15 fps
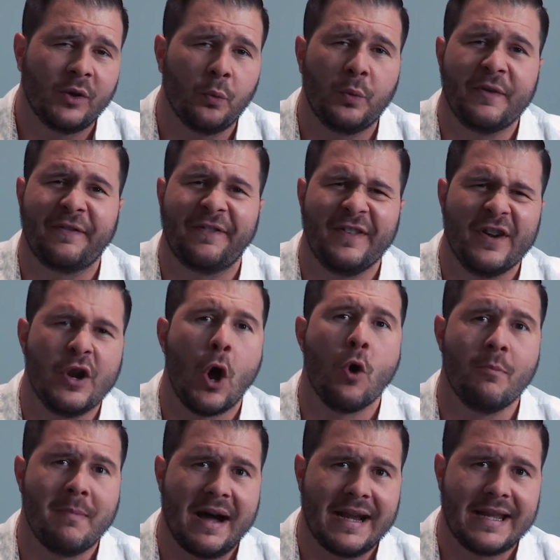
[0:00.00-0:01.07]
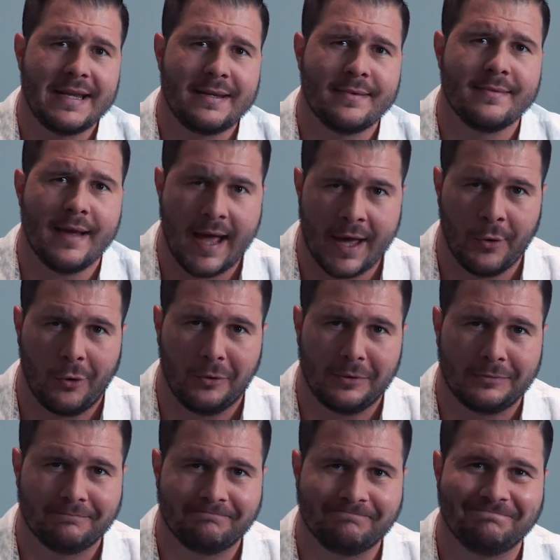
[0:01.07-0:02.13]
with no money at all.
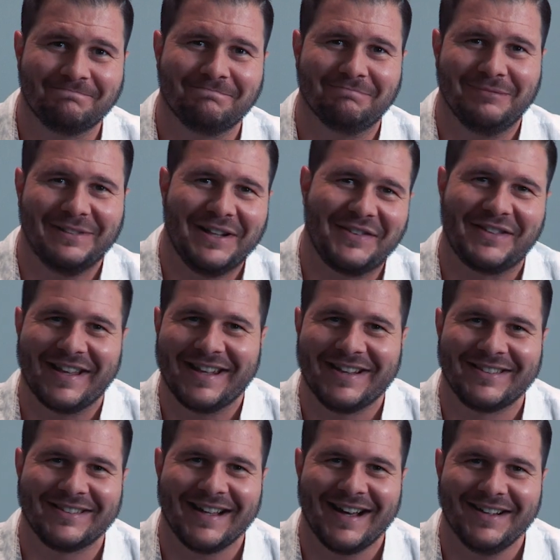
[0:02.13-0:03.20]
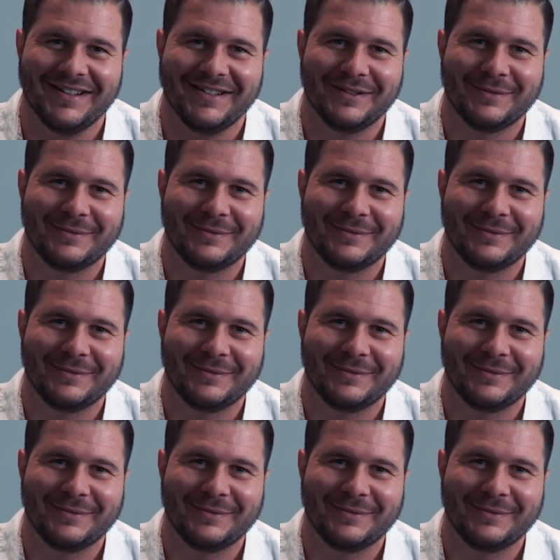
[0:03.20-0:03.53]
Let's get it started.